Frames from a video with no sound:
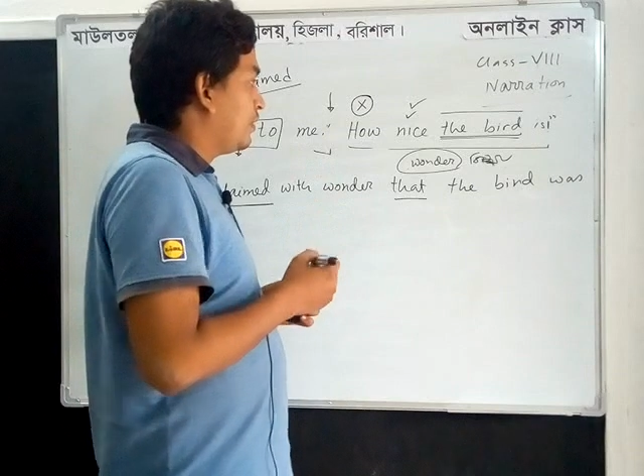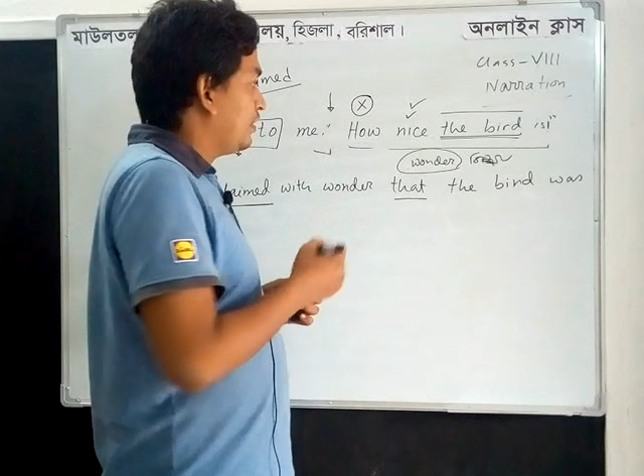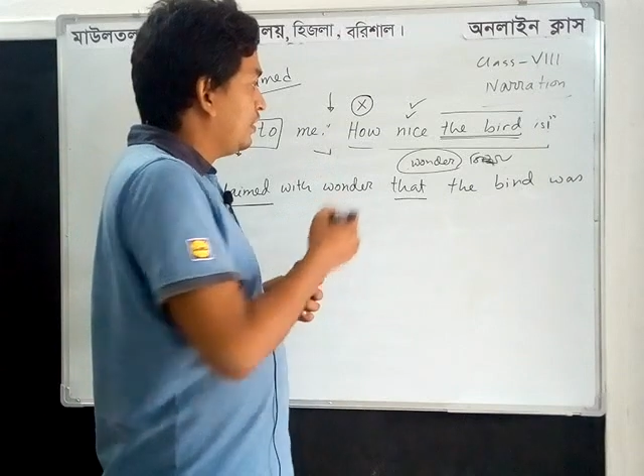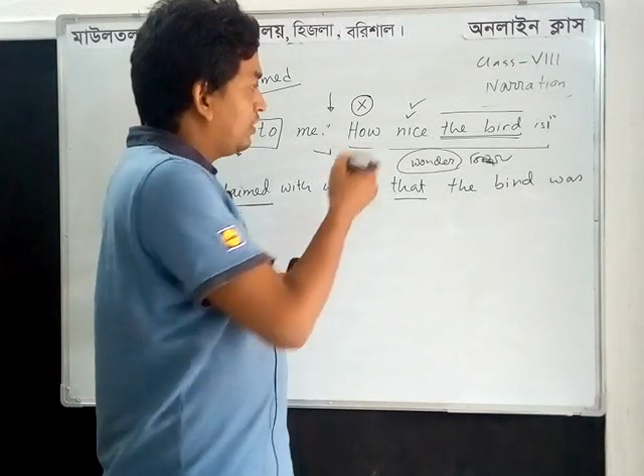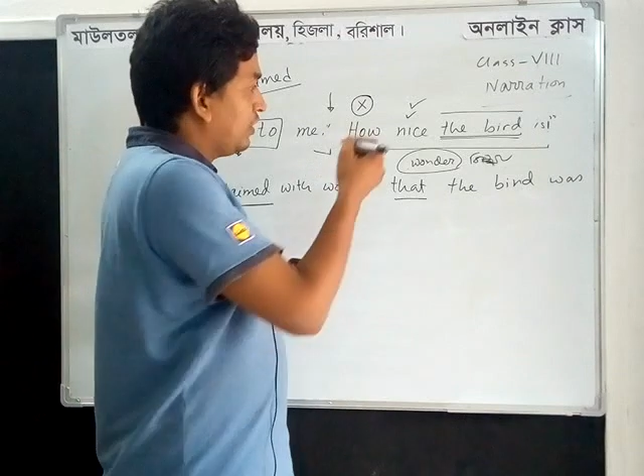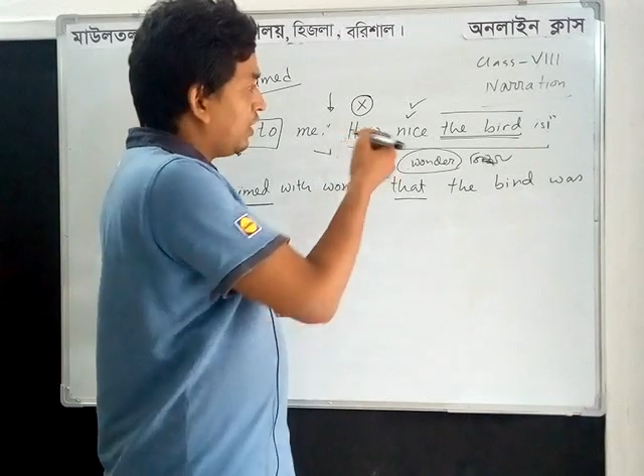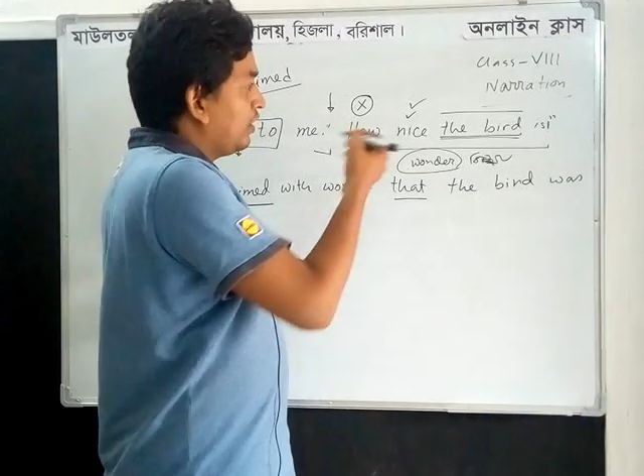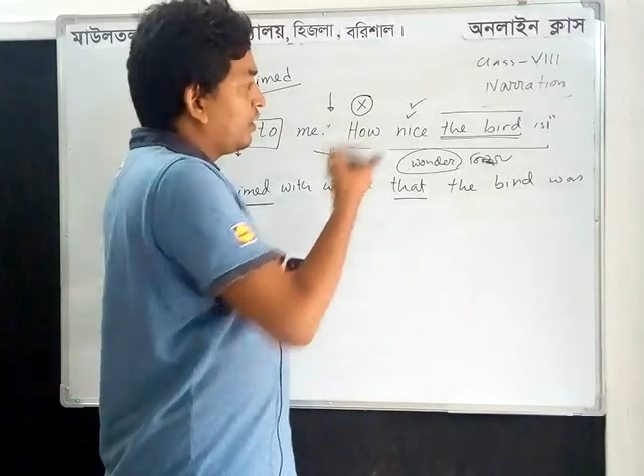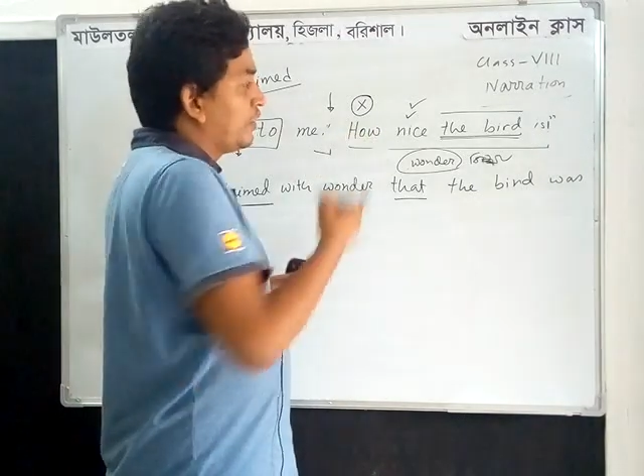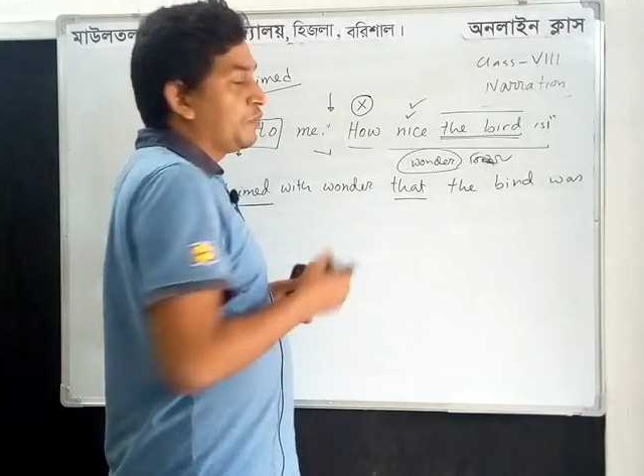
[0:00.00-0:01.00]
in
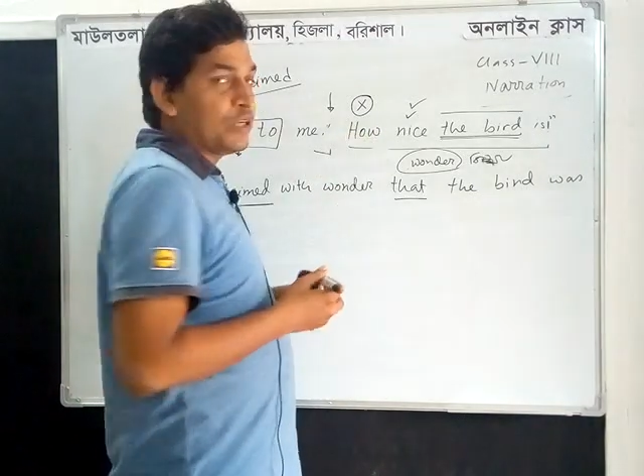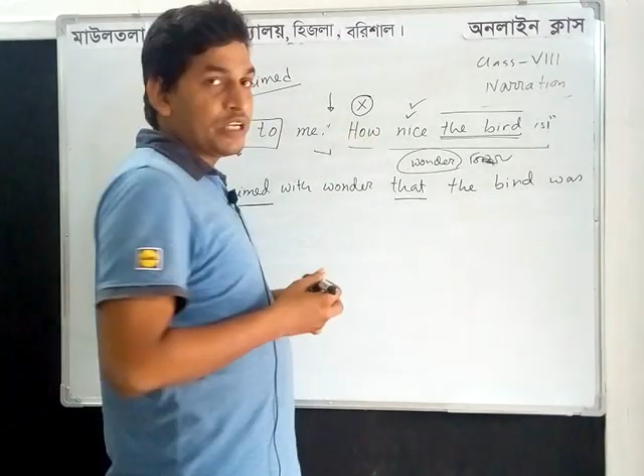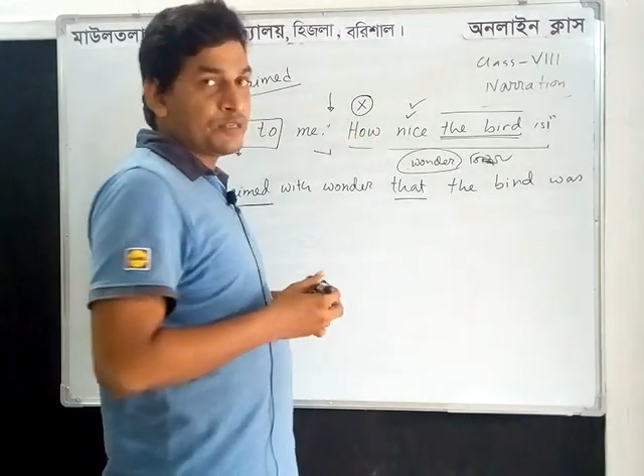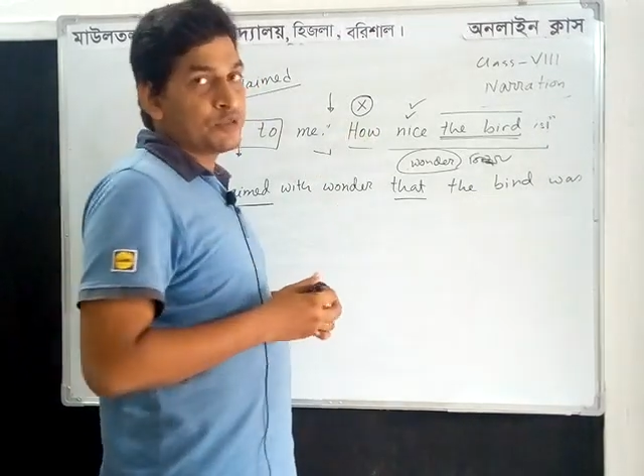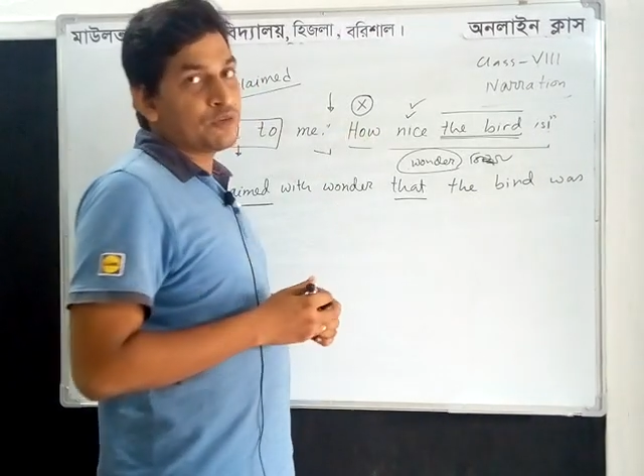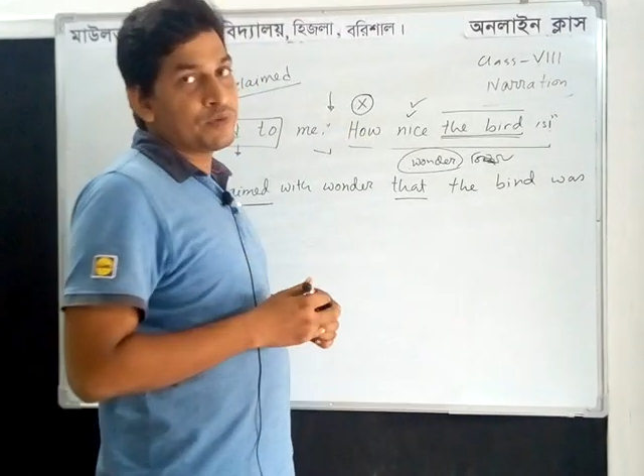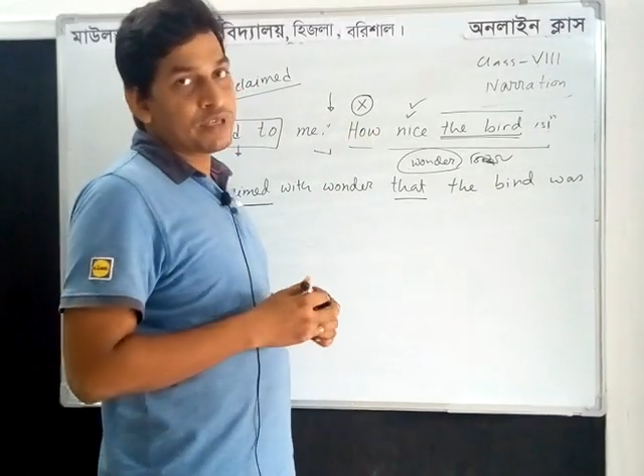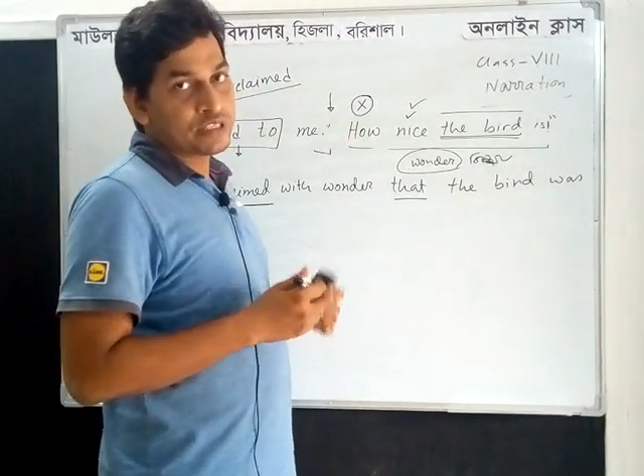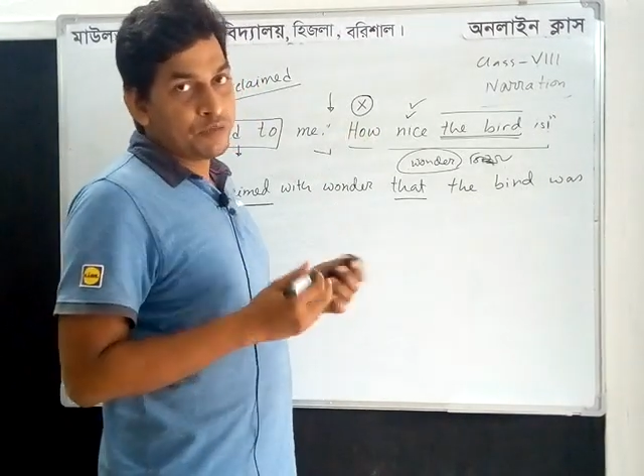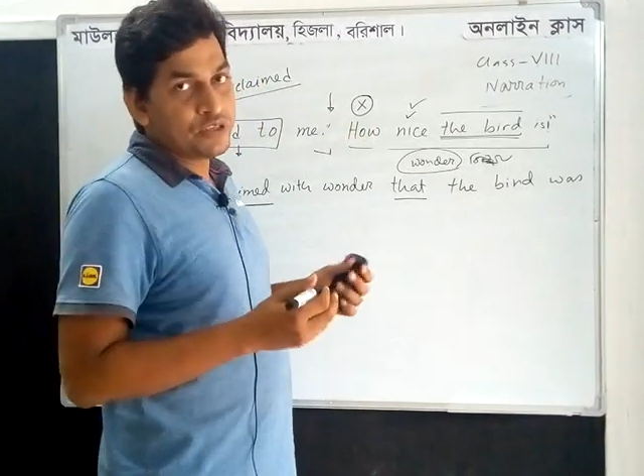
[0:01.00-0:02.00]
the reported speech of
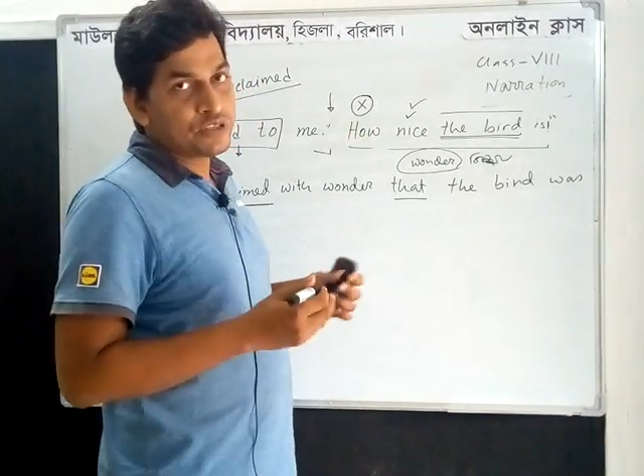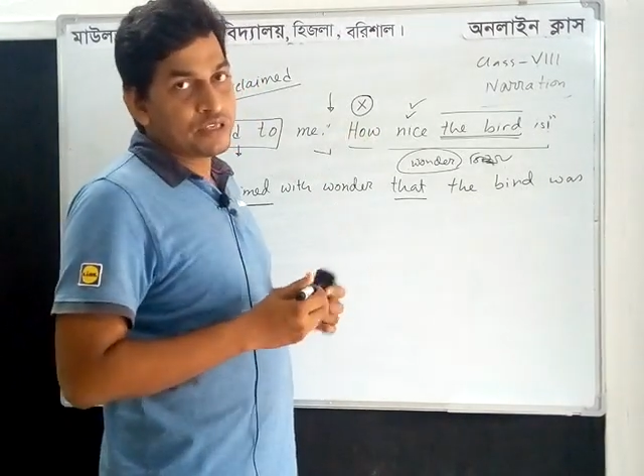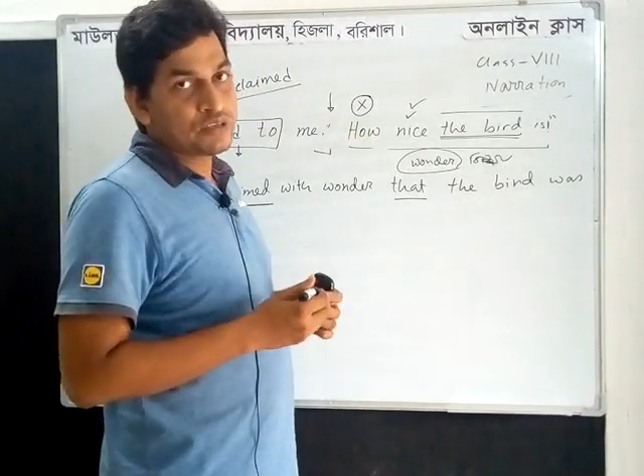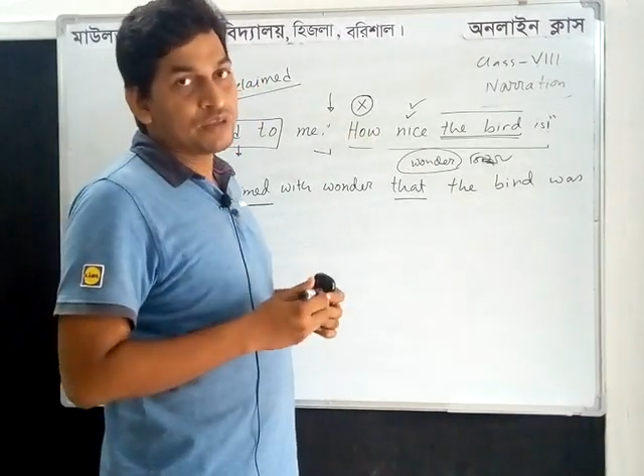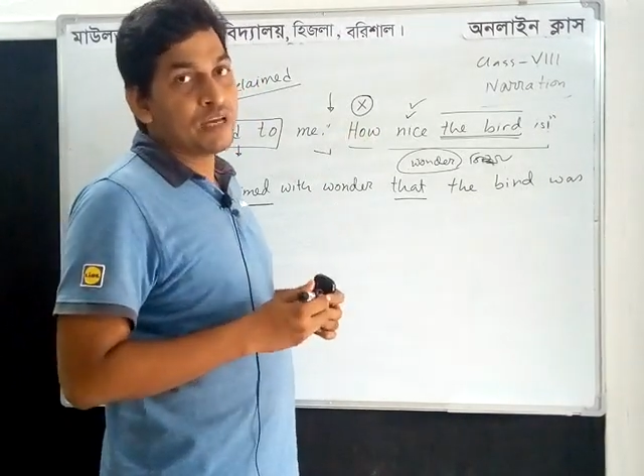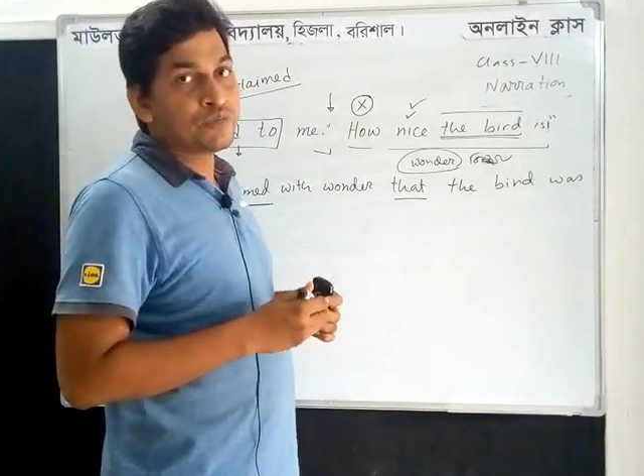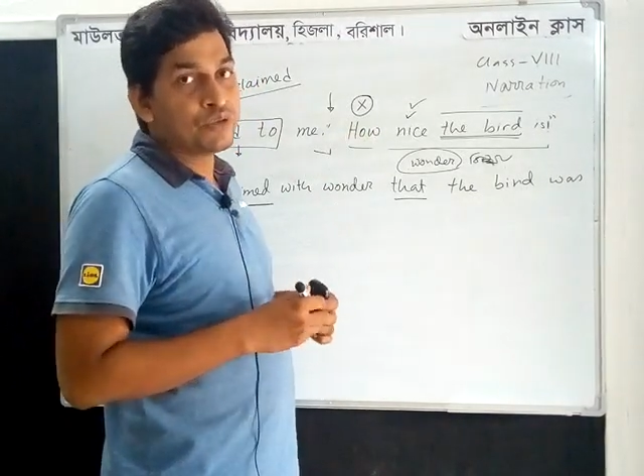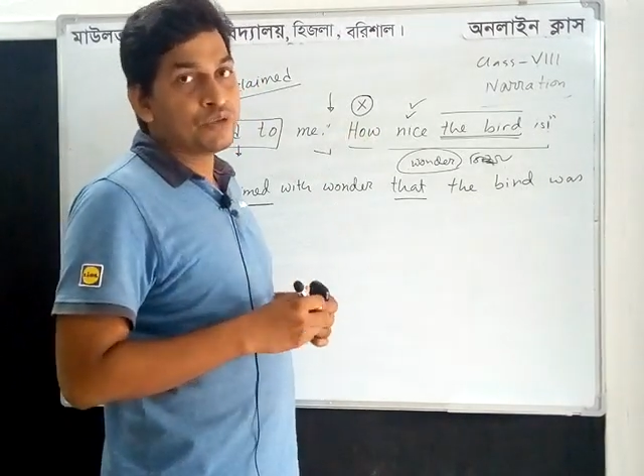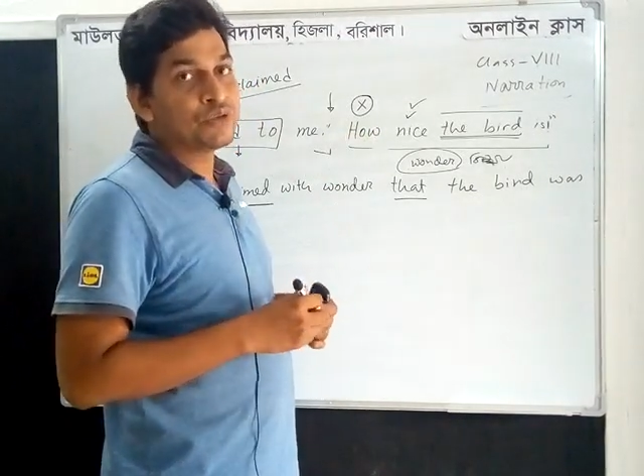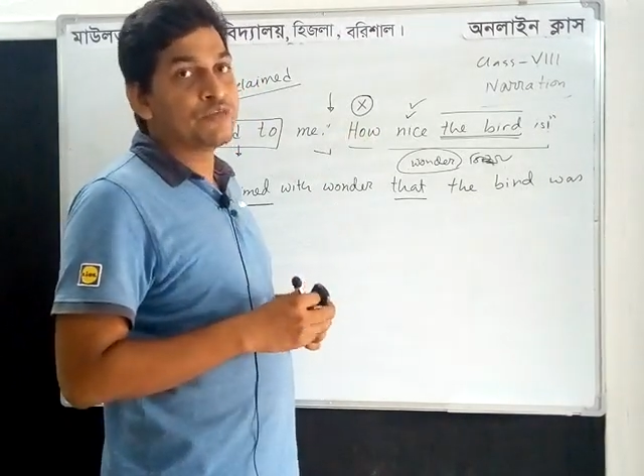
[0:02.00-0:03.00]
exclamative sentence, we have to
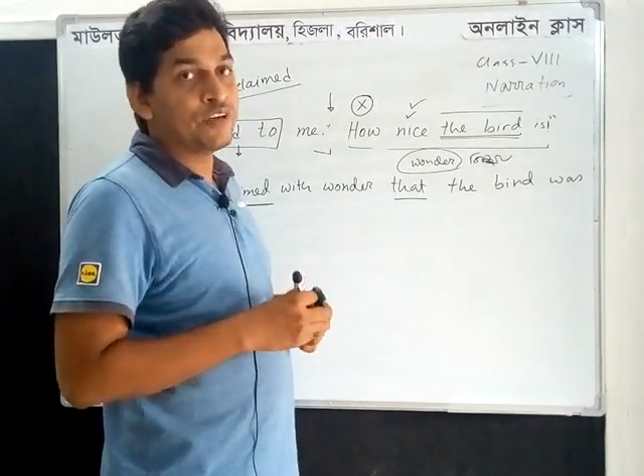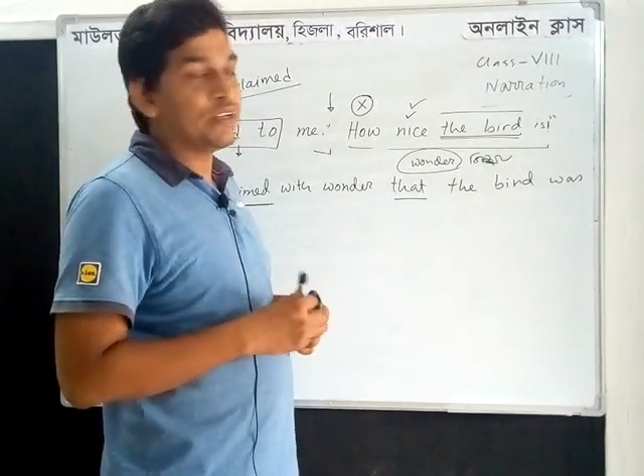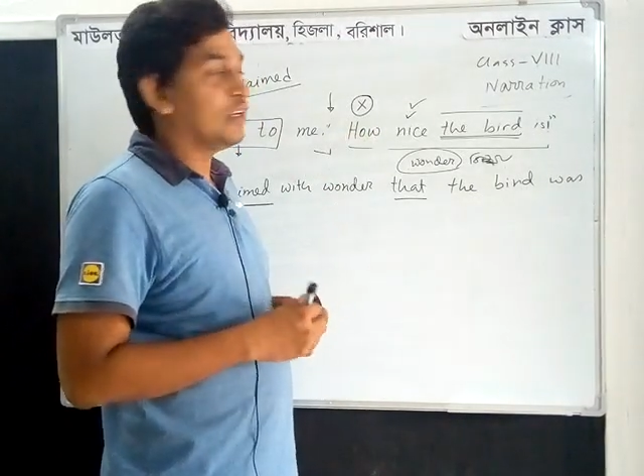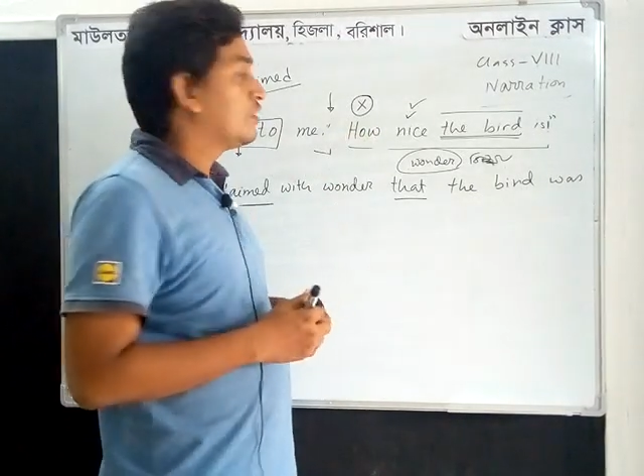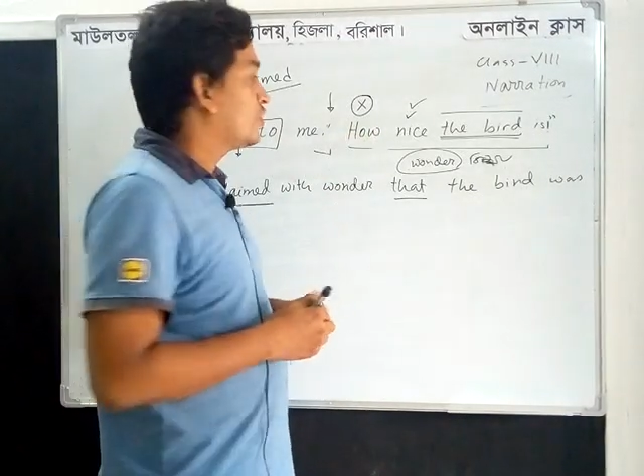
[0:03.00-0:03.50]
use very.